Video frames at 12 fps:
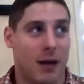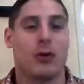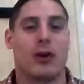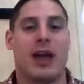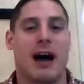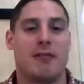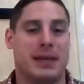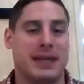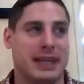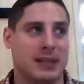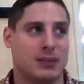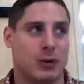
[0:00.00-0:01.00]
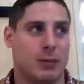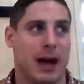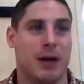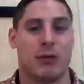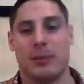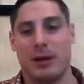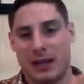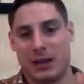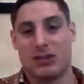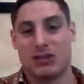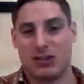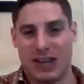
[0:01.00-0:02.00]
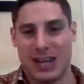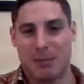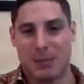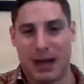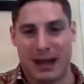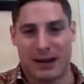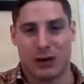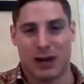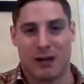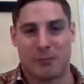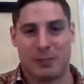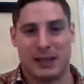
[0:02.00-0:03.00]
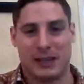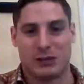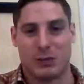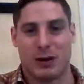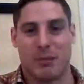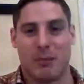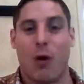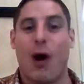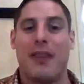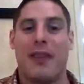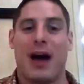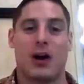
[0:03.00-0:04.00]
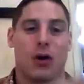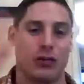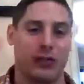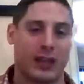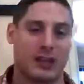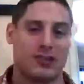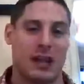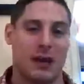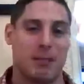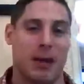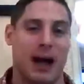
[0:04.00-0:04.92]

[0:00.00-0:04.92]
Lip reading: I'm going to have periods whereby I'm going to be in good shape, and I'm going to have periods where I'm not in that contest shape.